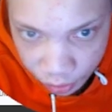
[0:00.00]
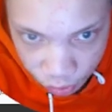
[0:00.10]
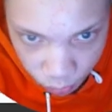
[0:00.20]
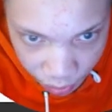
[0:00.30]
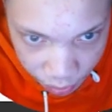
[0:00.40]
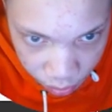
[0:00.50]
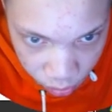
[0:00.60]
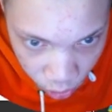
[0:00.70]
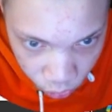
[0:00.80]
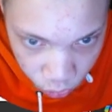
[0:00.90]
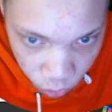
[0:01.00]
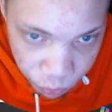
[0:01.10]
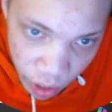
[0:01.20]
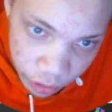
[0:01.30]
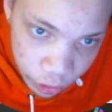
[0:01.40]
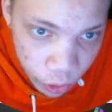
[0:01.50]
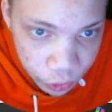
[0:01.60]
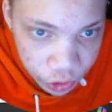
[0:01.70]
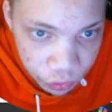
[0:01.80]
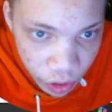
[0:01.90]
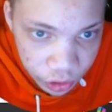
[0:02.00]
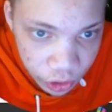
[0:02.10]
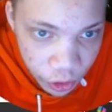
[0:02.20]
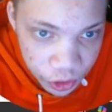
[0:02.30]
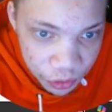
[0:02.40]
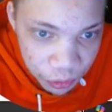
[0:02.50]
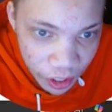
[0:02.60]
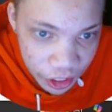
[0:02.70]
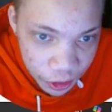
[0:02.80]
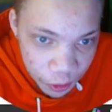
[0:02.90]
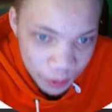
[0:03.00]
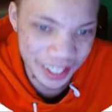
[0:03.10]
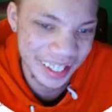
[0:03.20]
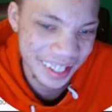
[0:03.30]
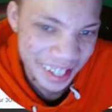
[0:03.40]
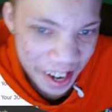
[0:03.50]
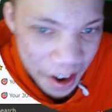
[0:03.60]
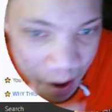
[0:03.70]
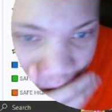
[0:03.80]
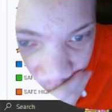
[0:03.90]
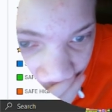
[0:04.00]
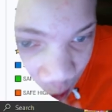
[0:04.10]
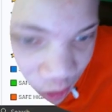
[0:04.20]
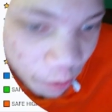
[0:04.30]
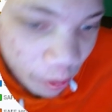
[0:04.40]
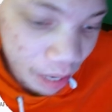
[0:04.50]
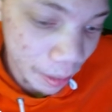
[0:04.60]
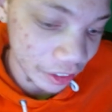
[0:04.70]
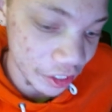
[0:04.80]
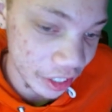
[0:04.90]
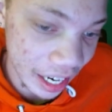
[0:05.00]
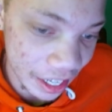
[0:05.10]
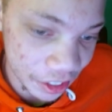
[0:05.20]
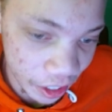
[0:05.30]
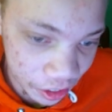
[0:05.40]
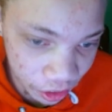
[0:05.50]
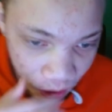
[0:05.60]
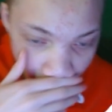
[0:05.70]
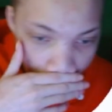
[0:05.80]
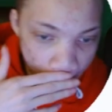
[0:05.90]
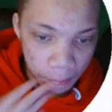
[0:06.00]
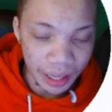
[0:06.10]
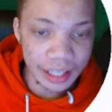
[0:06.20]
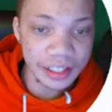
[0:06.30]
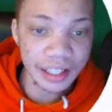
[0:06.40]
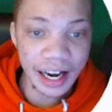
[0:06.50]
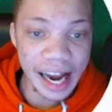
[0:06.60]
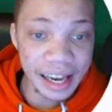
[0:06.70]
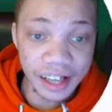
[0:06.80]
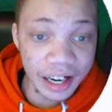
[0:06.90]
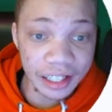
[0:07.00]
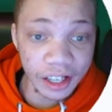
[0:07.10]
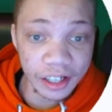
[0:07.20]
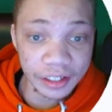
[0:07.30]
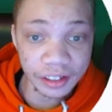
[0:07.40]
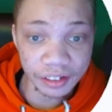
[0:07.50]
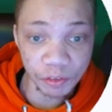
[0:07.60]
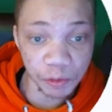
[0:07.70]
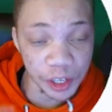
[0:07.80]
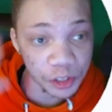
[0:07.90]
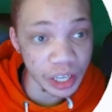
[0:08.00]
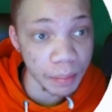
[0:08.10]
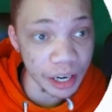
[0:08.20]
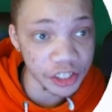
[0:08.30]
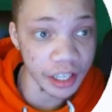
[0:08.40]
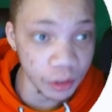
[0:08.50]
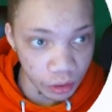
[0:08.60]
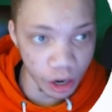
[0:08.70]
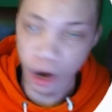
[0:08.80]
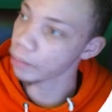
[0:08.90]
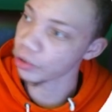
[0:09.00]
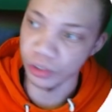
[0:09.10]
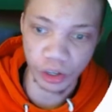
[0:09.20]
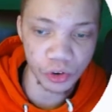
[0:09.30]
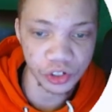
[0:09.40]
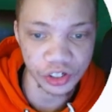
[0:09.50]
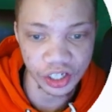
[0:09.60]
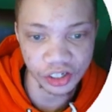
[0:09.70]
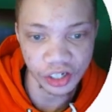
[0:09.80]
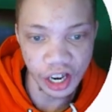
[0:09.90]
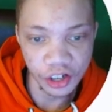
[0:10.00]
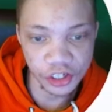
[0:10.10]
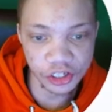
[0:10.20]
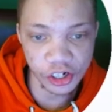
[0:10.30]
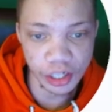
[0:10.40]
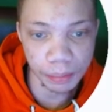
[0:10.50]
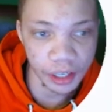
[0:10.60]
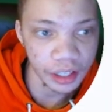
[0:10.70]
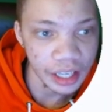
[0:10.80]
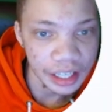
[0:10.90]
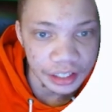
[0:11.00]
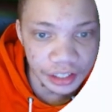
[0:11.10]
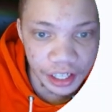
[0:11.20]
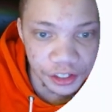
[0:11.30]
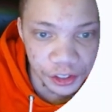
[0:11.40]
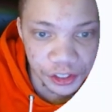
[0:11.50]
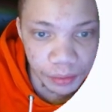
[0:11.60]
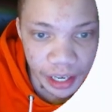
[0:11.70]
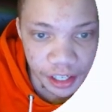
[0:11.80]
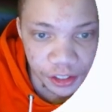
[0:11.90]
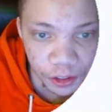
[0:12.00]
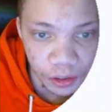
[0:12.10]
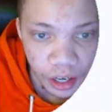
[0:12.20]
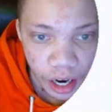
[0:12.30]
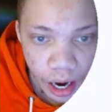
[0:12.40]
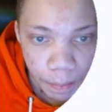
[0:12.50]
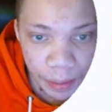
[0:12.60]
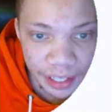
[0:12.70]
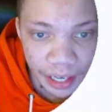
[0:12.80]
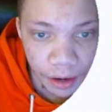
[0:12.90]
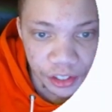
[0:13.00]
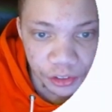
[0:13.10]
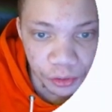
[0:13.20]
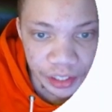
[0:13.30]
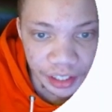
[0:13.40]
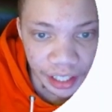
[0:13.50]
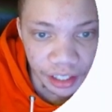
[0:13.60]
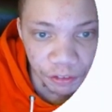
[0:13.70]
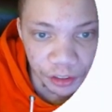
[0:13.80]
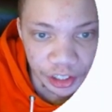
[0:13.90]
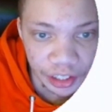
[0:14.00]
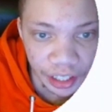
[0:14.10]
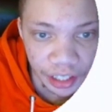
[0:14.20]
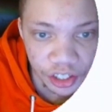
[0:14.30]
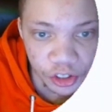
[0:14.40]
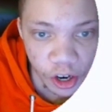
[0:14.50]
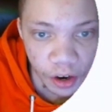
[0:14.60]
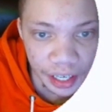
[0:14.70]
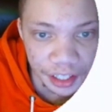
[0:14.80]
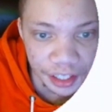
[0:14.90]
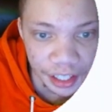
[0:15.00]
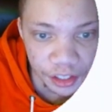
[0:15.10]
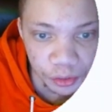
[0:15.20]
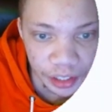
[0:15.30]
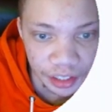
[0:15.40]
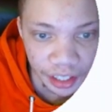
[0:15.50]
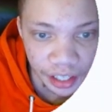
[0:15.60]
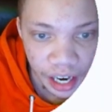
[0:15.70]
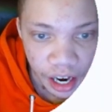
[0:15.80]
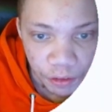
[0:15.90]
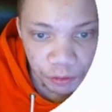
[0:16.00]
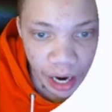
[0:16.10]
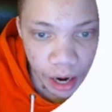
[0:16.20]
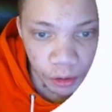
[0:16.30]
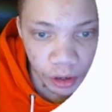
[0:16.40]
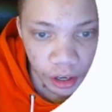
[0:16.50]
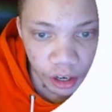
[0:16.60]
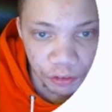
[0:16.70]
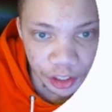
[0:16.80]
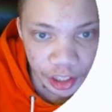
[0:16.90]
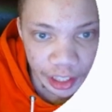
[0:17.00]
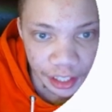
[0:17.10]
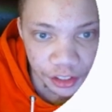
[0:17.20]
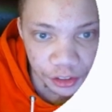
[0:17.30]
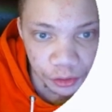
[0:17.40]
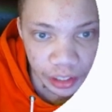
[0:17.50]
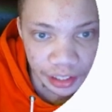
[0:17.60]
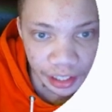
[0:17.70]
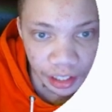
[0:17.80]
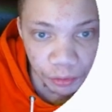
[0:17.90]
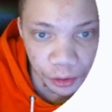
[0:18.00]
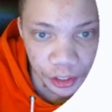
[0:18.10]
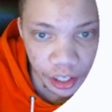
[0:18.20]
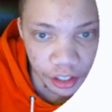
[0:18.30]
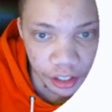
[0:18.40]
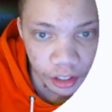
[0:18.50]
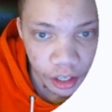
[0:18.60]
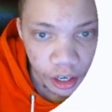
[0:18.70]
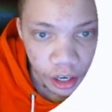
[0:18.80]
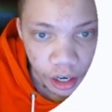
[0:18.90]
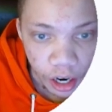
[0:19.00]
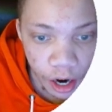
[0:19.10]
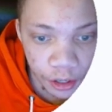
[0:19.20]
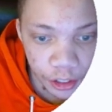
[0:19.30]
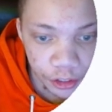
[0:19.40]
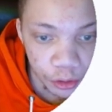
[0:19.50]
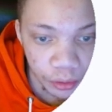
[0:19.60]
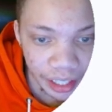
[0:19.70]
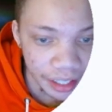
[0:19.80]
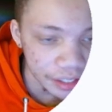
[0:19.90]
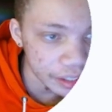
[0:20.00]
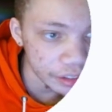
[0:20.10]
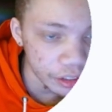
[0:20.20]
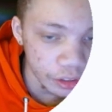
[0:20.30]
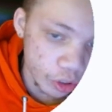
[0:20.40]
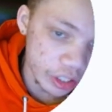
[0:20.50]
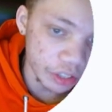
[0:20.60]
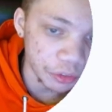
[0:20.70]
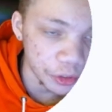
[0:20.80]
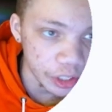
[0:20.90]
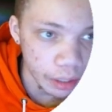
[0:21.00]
So right here. So fuck the coaches. Fuck the gurus. Gurus, don't worry about this shit. I got y'all. So like I said, y'all got a lot of videos on my channel. Almost close to 600. But yeah, so you see right here. So breakout is 20K to 50K. Strong 8K to 20K. Viral 50K to 200K. Avoid under 2K because of course there's view gel.